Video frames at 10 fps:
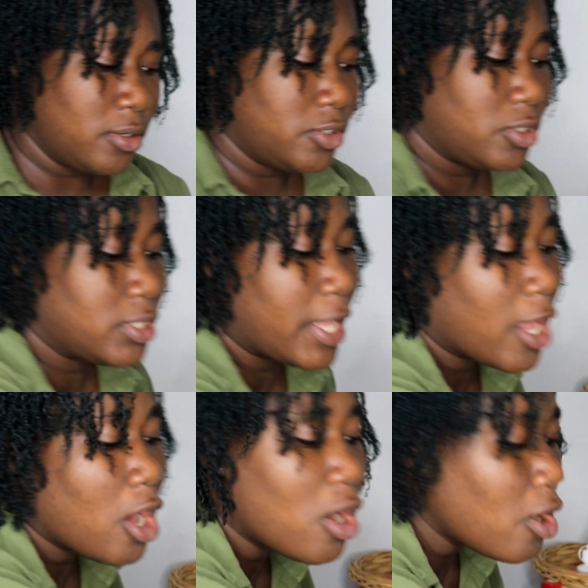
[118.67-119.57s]
she was like,
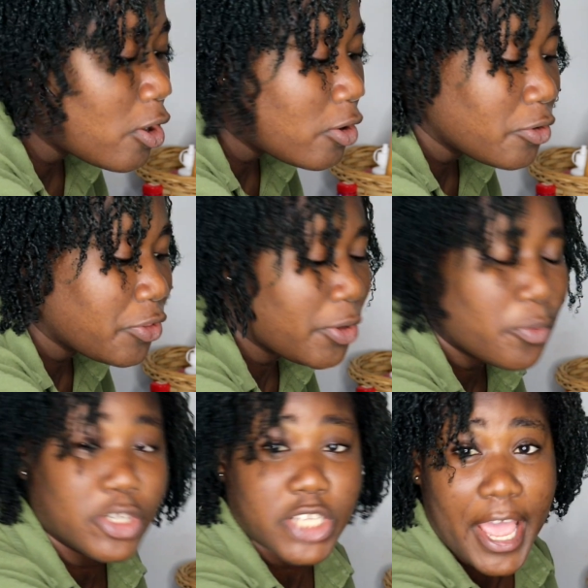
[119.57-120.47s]
oh, they
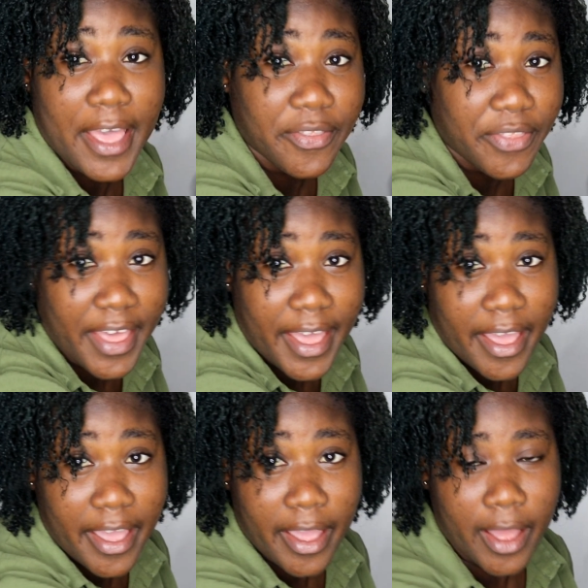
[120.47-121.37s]
wash hair
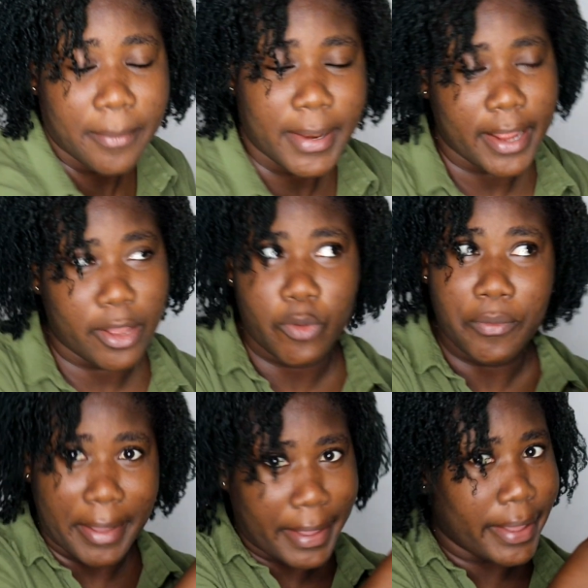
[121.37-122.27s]
there. I'm like,
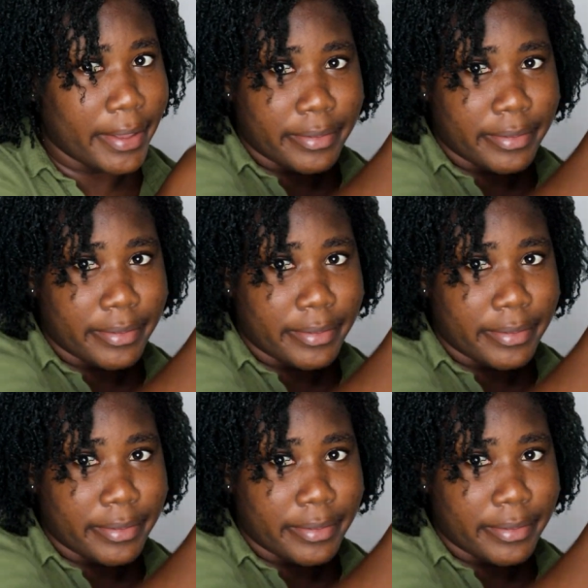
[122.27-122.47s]
okay,